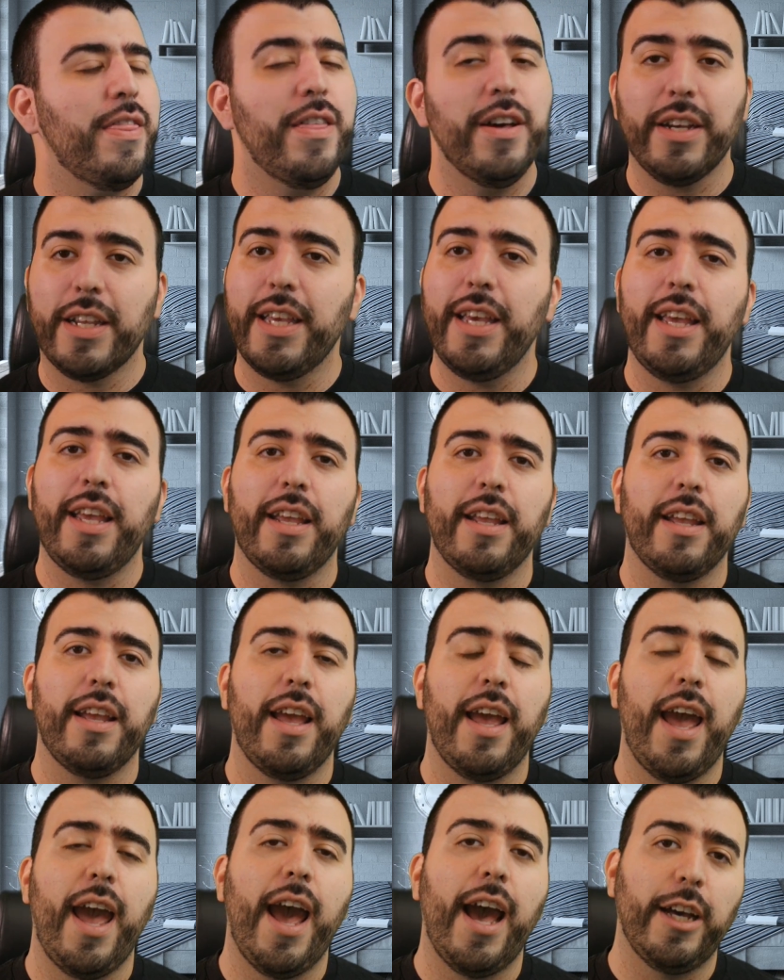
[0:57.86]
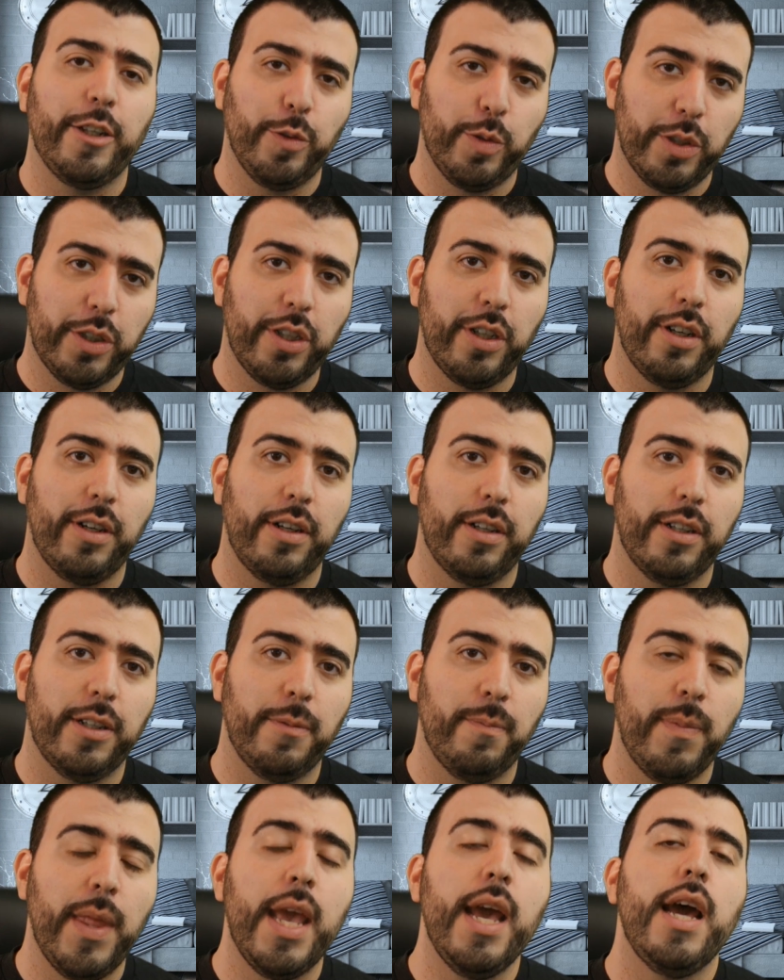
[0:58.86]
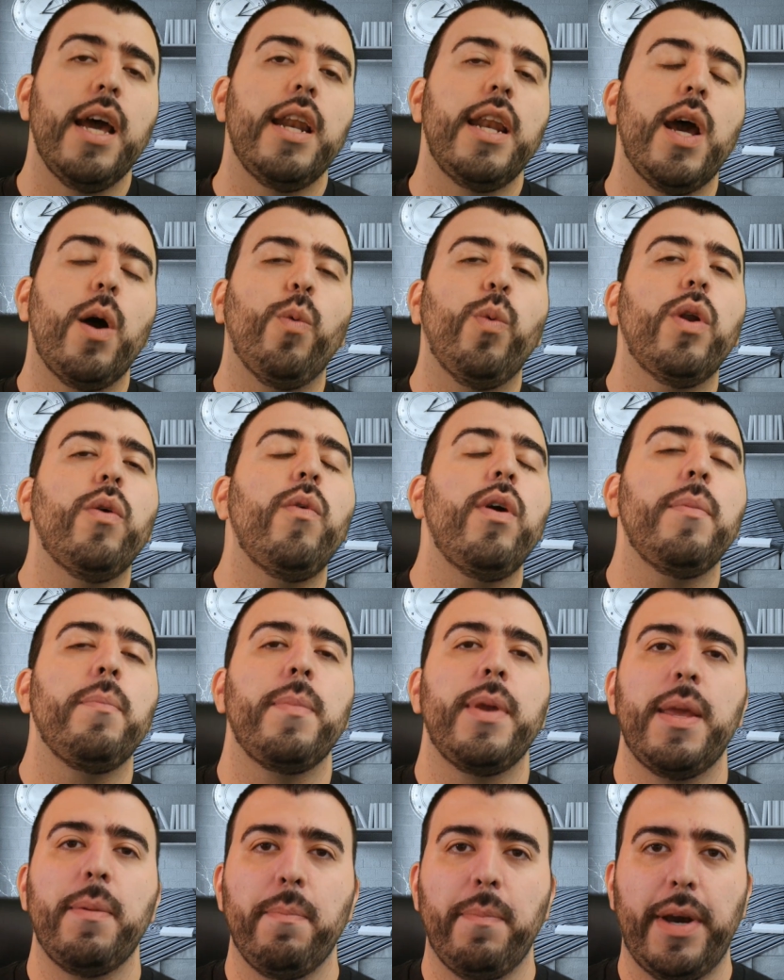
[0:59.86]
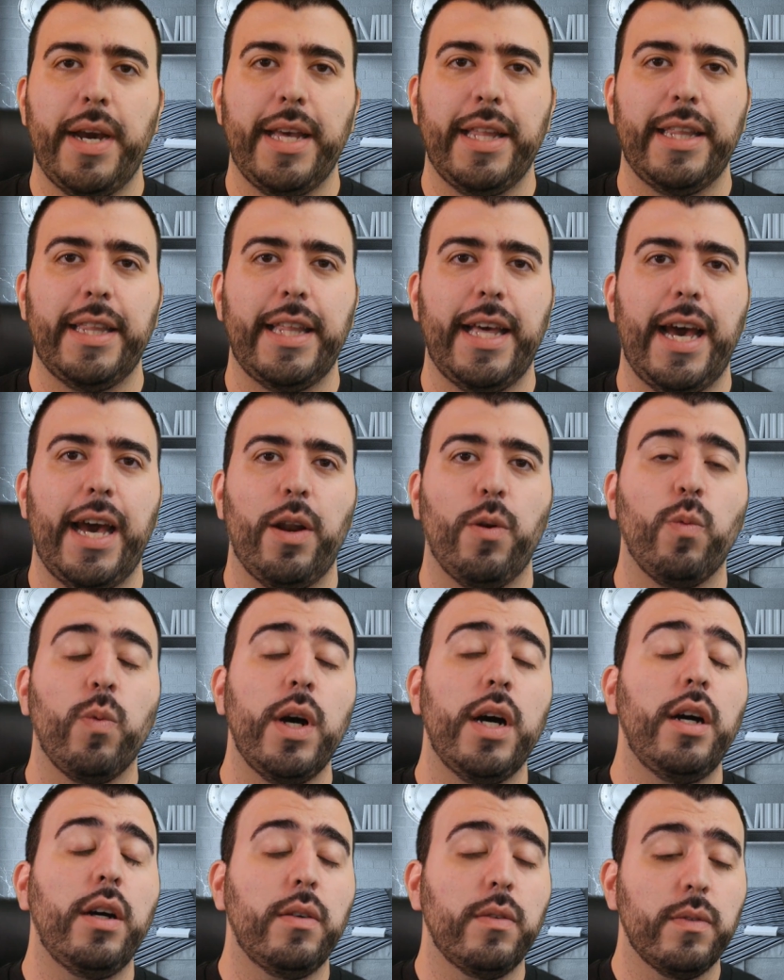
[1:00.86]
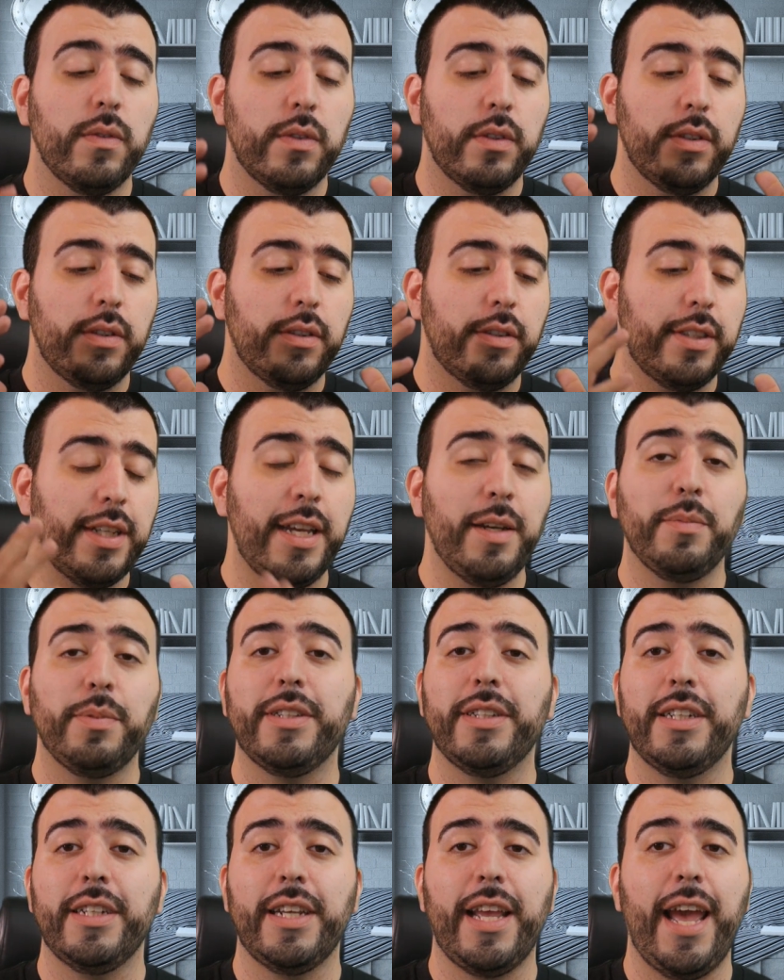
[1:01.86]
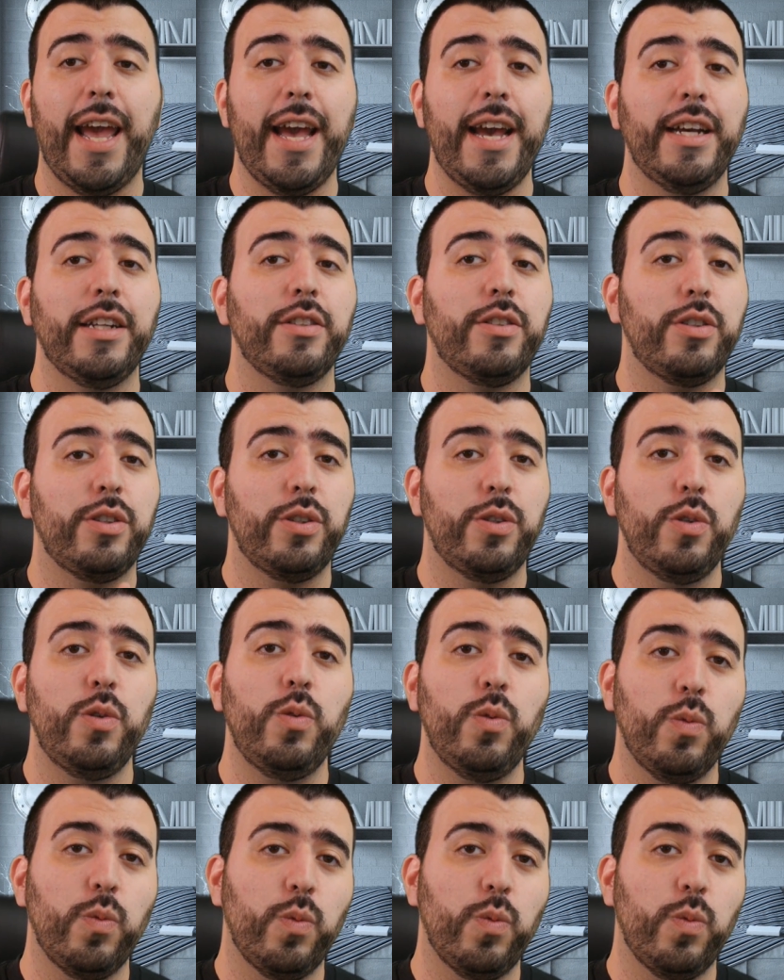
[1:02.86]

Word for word: the king has returned. Now what do I mean by that? Well, Samsung had two